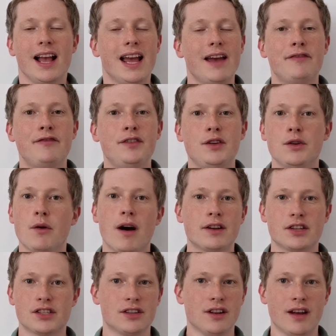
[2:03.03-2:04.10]
If you are
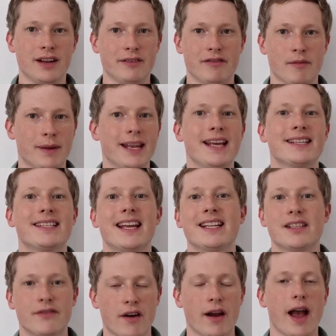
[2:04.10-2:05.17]
just learning from a list,
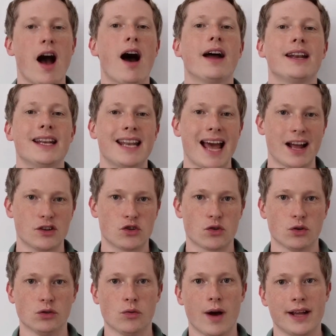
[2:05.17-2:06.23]
it's a very
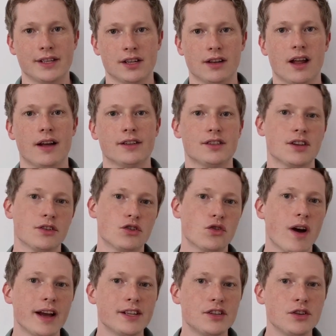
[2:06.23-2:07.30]
unnatural way to learn. So
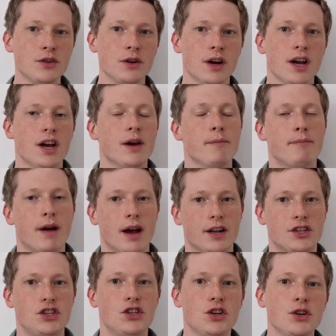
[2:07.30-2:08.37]
try to
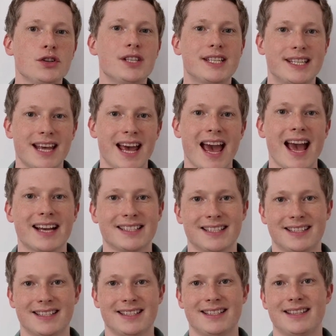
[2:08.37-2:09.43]
choose
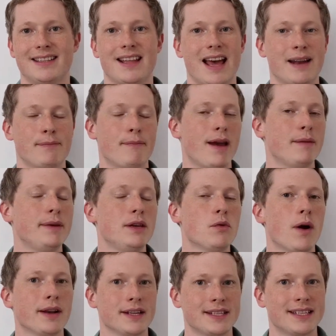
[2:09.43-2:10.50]
texts that maybe
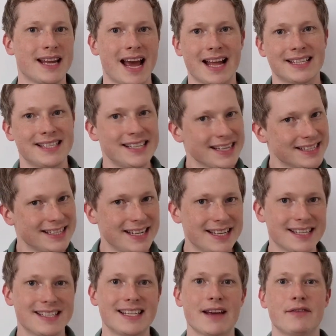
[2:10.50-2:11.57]
you understand 60
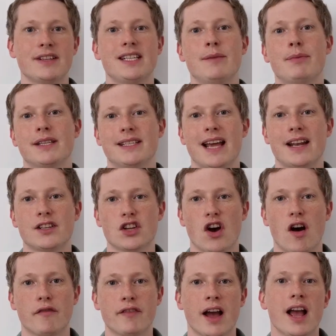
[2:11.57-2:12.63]
to 70%
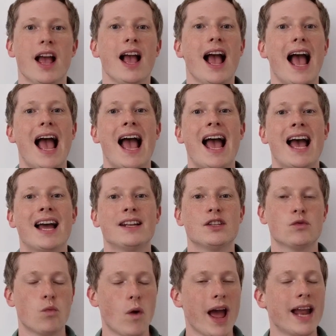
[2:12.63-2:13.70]
of,
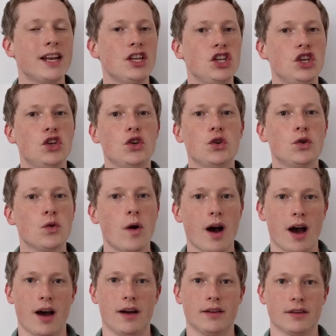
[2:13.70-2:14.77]
and when you
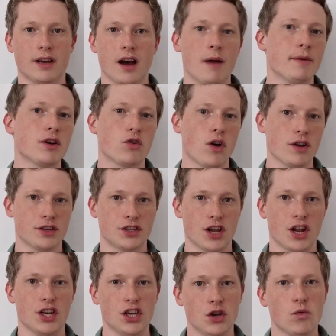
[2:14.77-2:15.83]
come
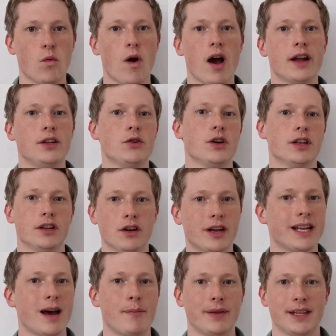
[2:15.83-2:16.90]
across a new word, you can
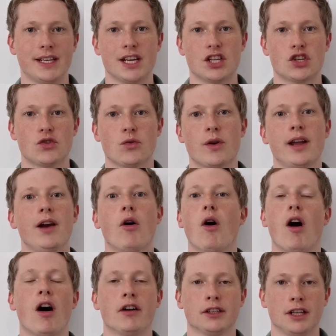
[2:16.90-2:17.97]
look it up in the dictionary
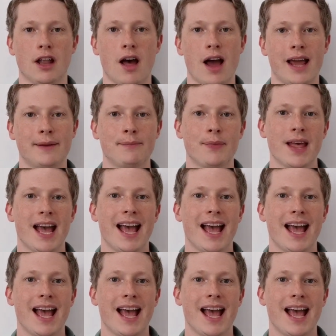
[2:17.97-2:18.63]
or online